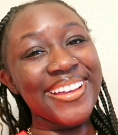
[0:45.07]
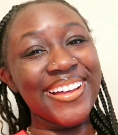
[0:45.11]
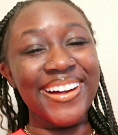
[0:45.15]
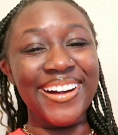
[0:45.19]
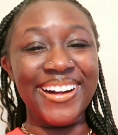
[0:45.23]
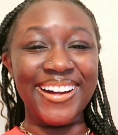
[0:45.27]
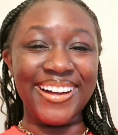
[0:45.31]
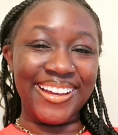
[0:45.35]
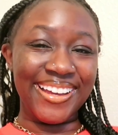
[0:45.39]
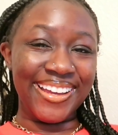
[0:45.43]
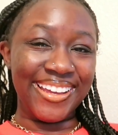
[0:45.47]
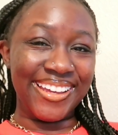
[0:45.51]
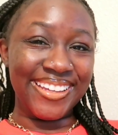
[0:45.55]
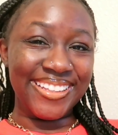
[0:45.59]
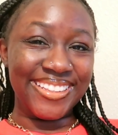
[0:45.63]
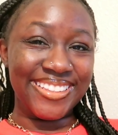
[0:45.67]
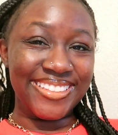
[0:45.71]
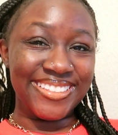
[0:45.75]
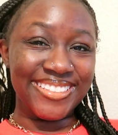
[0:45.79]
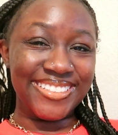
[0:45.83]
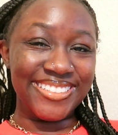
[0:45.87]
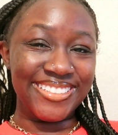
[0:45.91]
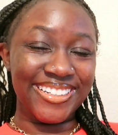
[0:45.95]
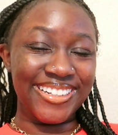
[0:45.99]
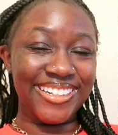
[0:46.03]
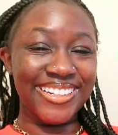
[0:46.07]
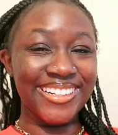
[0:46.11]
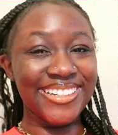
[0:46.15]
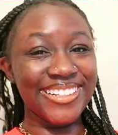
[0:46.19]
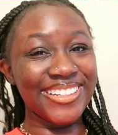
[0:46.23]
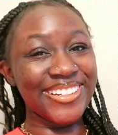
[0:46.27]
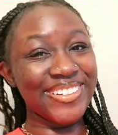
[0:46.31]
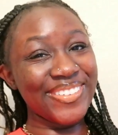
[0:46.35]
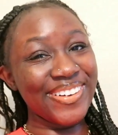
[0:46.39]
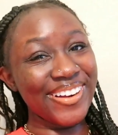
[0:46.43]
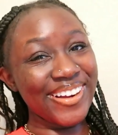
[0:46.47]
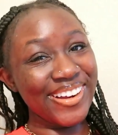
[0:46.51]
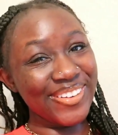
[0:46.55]
y'all, it's
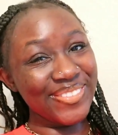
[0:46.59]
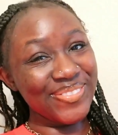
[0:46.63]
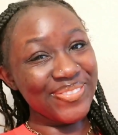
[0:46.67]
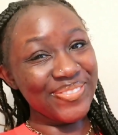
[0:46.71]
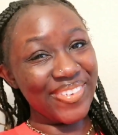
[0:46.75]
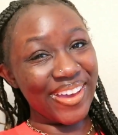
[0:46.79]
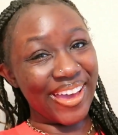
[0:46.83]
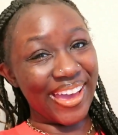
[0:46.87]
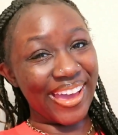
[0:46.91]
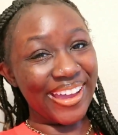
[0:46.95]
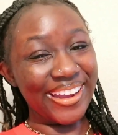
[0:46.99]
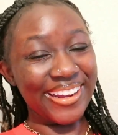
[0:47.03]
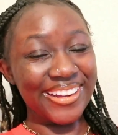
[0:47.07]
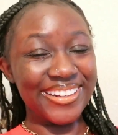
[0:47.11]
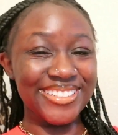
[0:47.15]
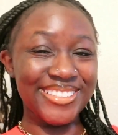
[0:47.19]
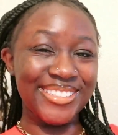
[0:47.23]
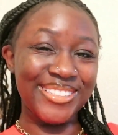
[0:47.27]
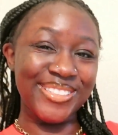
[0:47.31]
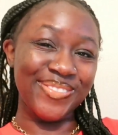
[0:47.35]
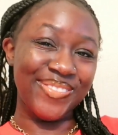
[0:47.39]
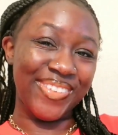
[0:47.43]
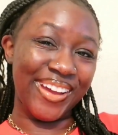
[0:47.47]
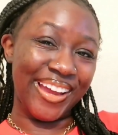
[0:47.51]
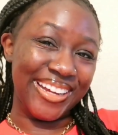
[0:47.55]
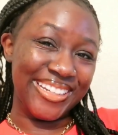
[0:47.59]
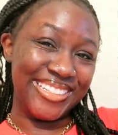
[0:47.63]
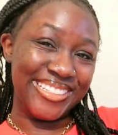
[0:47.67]
Trin, and welcome back to my